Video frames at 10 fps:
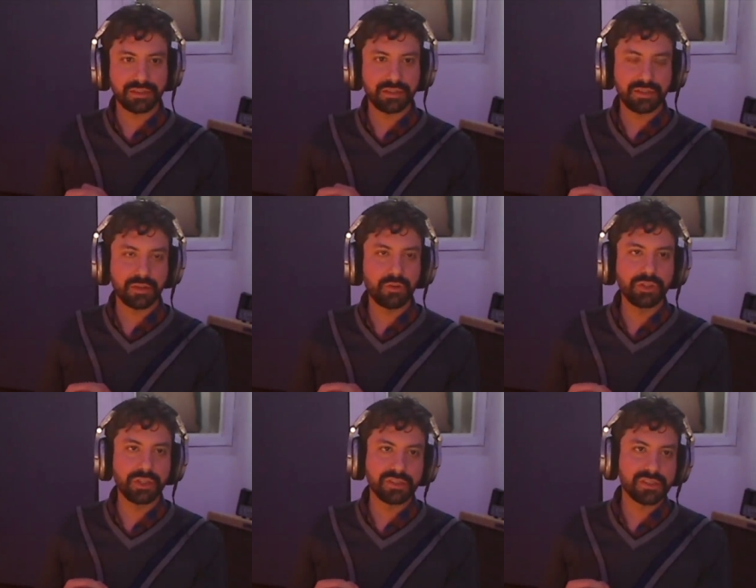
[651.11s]
the
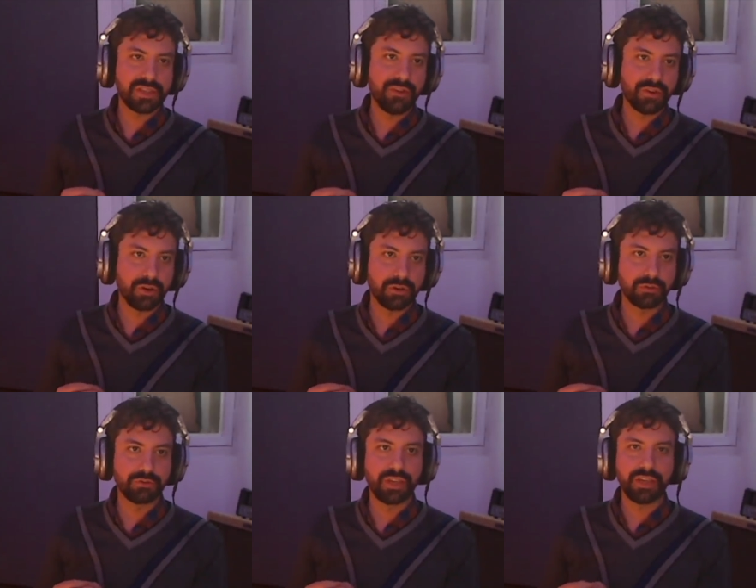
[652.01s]
encoding is never going to
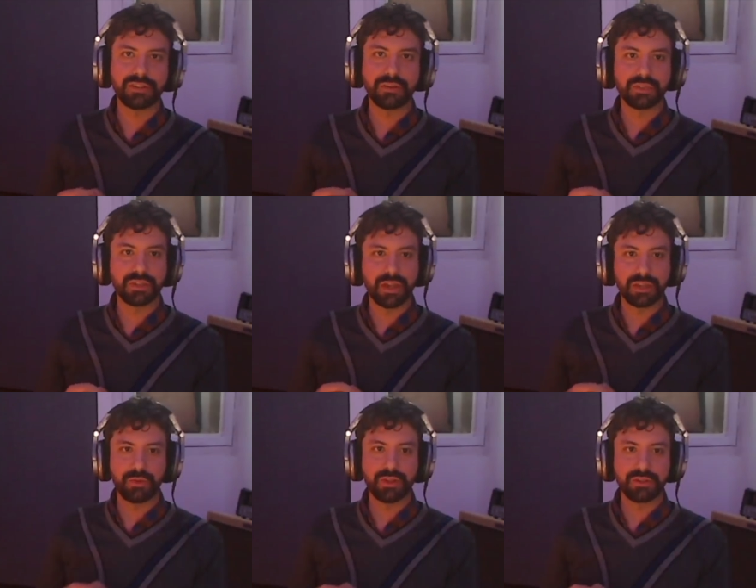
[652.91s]
say something like,
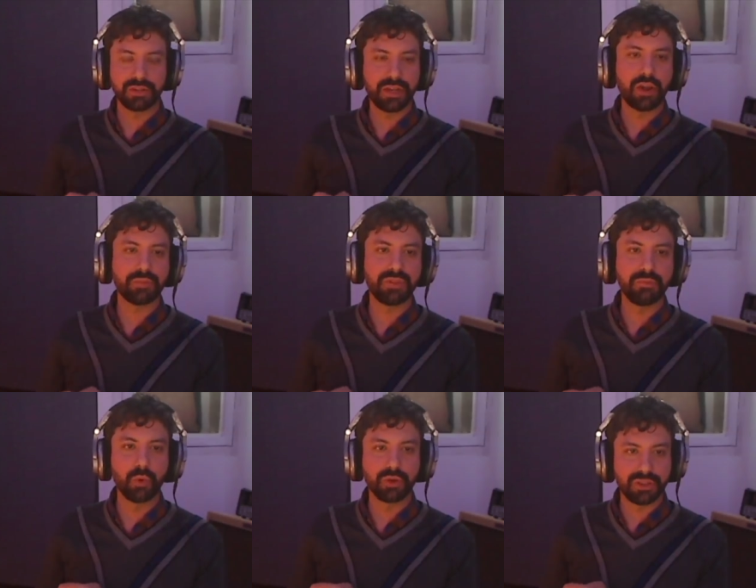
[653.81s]
well, there cannot be
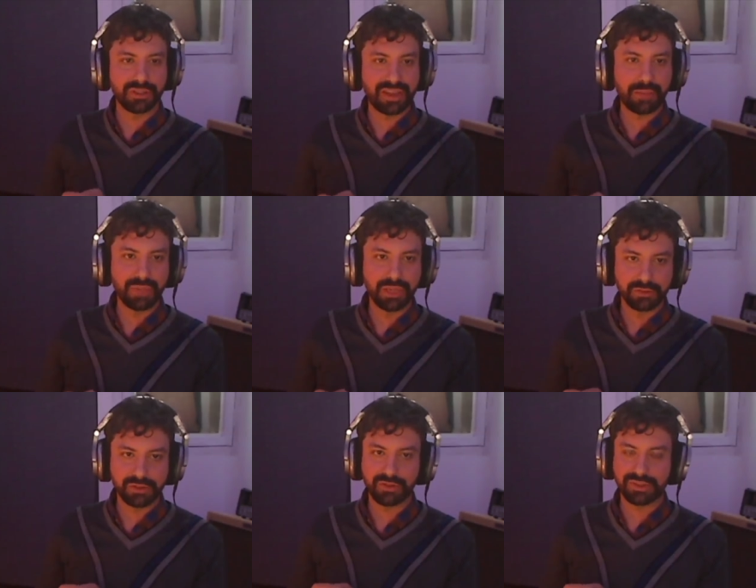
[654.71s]
more than ten million
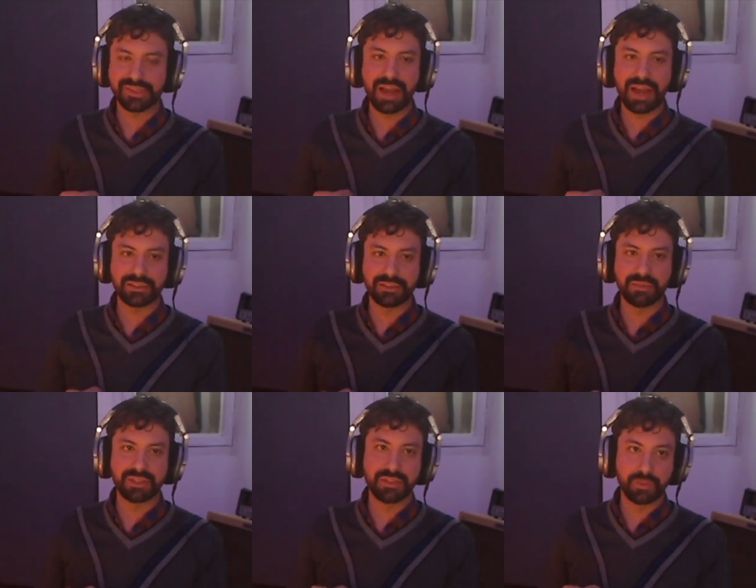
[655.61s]
transacted, but
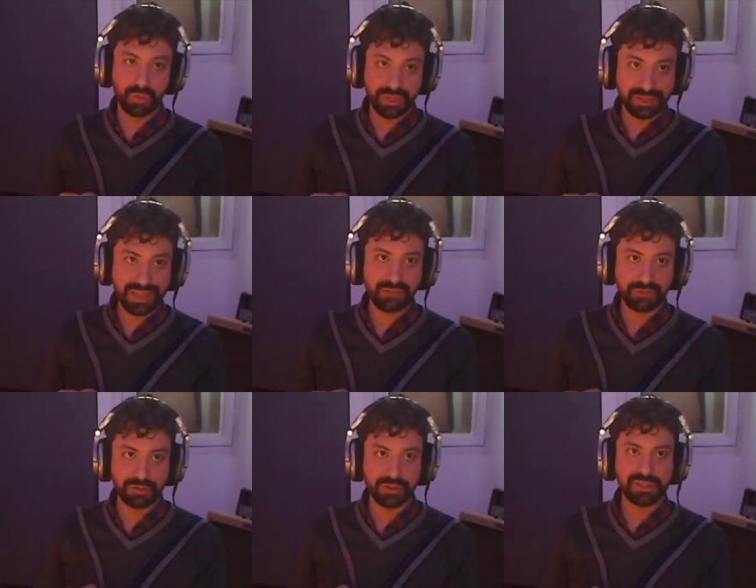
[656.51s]
there will
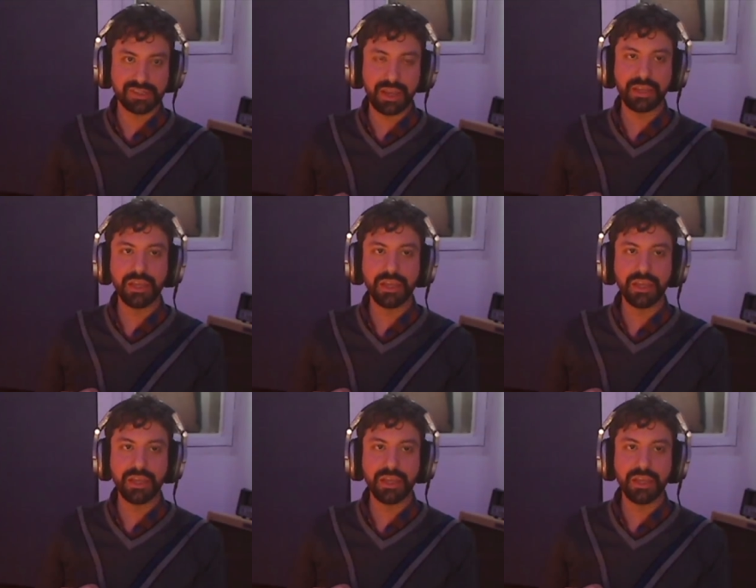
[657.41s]
definitely say